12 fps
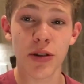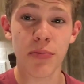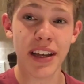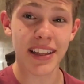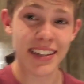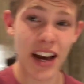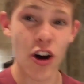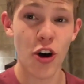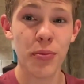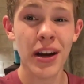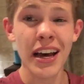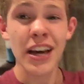wanna make this at
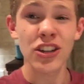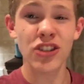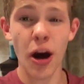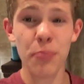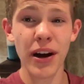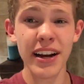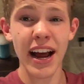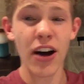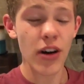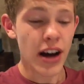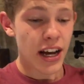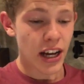home, stop right
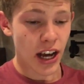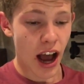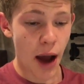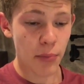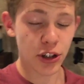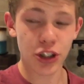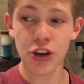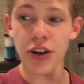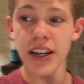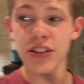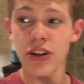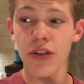now, I'm gonna show you
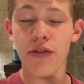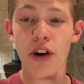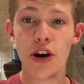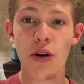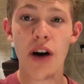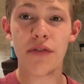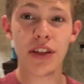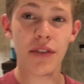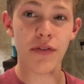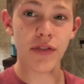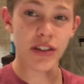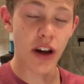guys a little photo of
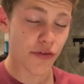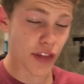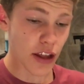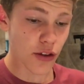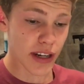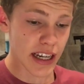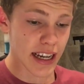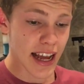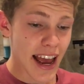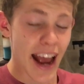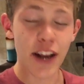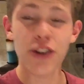the stuff that you need
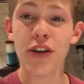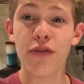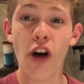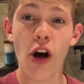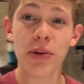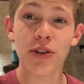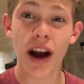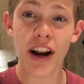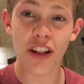and you can follow me right